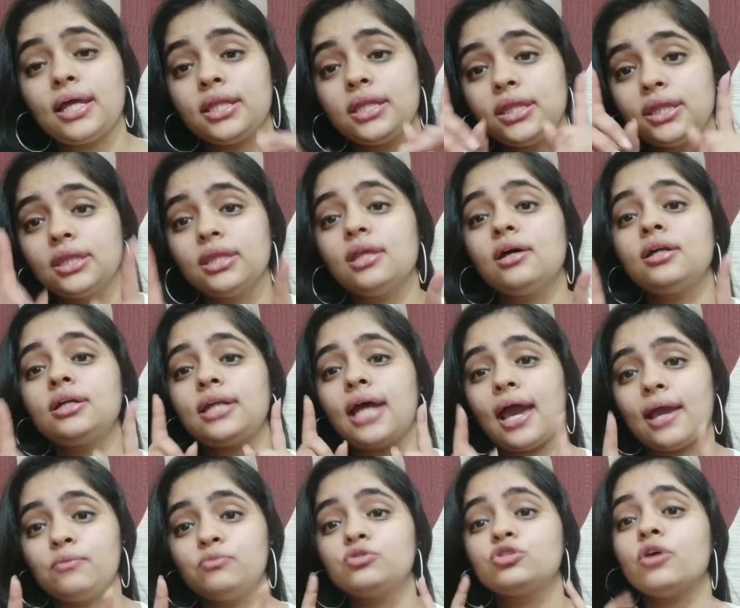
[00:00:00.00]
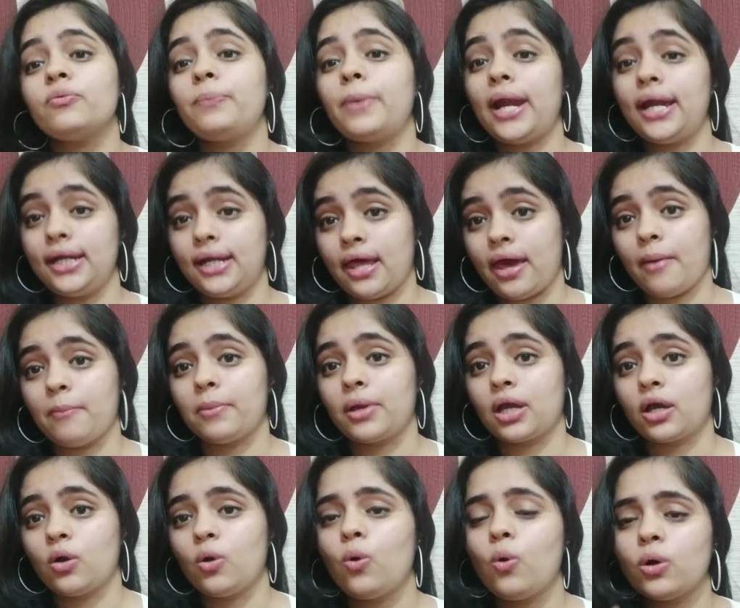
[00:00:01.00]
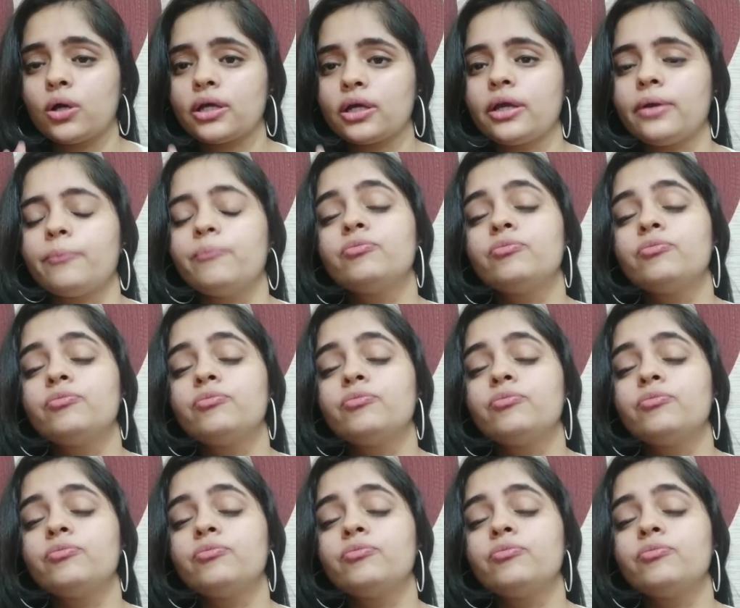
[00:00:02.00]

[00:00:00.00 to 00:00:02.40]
in the times of pandemic. Okay,